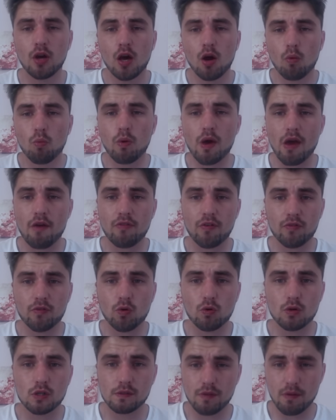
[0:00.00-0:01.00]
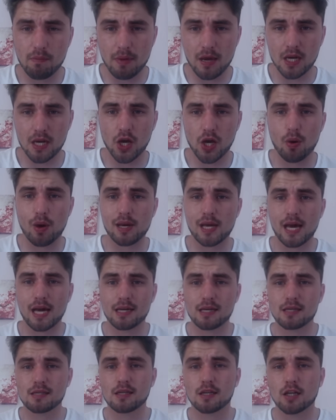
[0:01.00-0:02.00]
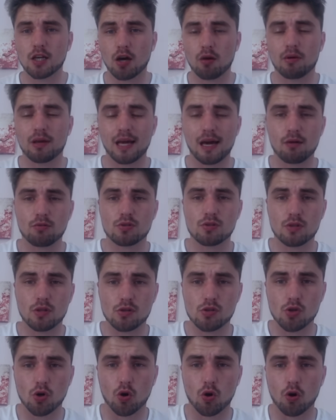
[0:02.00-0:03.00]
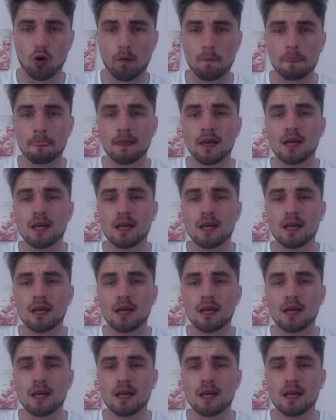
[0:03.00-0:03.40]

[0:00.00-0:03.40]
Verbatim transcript: with, of course, Fabinho and Henderson going out of the door.